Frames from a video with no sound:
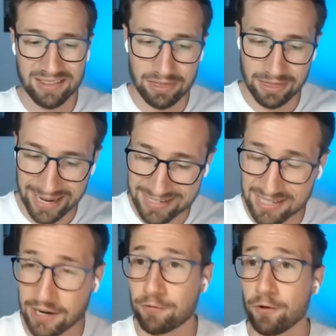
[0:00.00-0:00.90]
the next thing
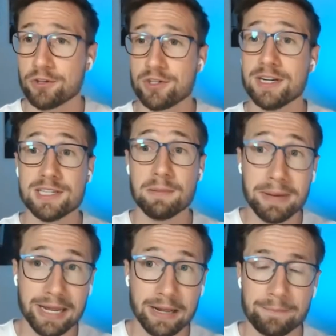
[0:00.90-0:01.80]
i will focus on is the
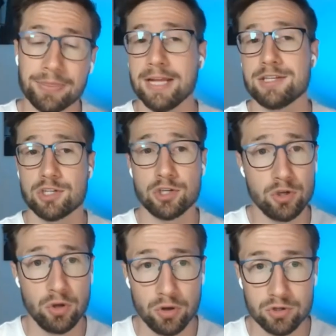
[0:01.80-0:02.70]
bidding. That's
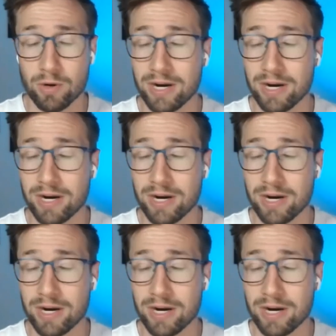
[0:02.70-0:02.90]
huge.